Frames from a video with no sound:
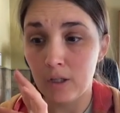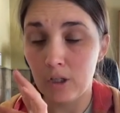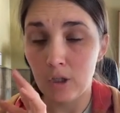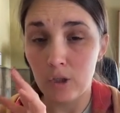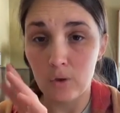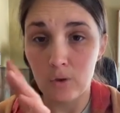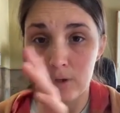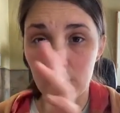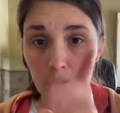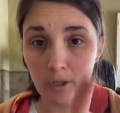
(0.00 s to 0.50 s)

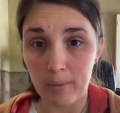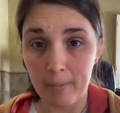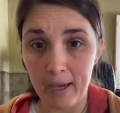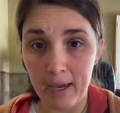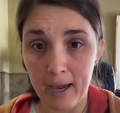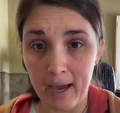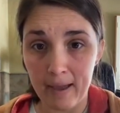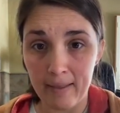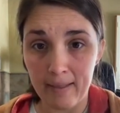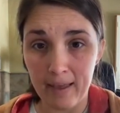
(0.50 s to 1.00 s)
You can look at my
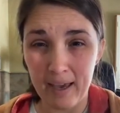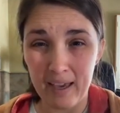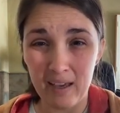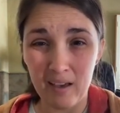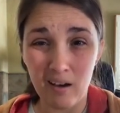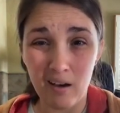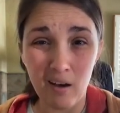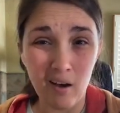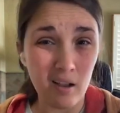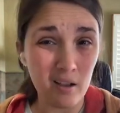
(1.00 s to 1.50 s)
highlight.
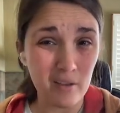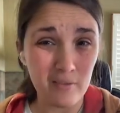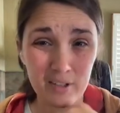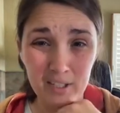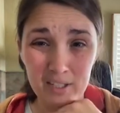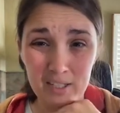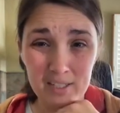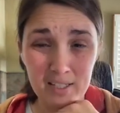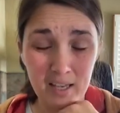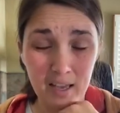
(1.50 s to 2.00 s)
All of
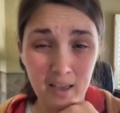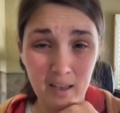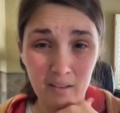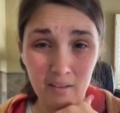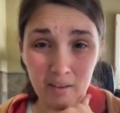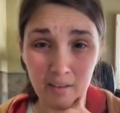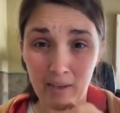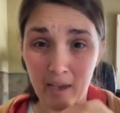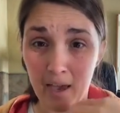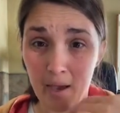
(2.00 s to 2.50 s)
it is
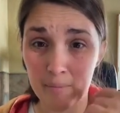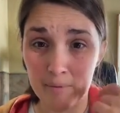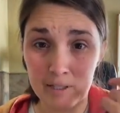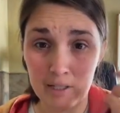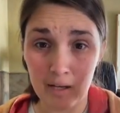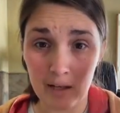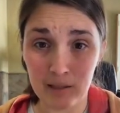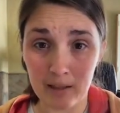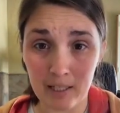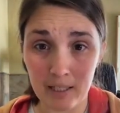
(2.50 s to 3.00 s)
like
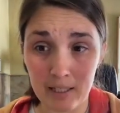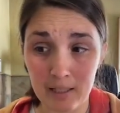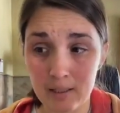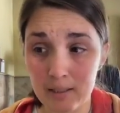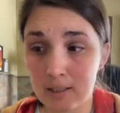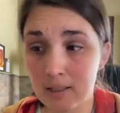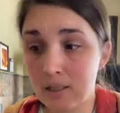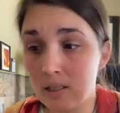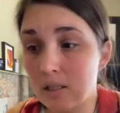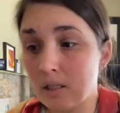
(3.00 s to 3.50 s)
Amazon
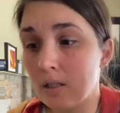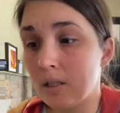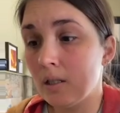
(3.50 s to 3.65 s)
links.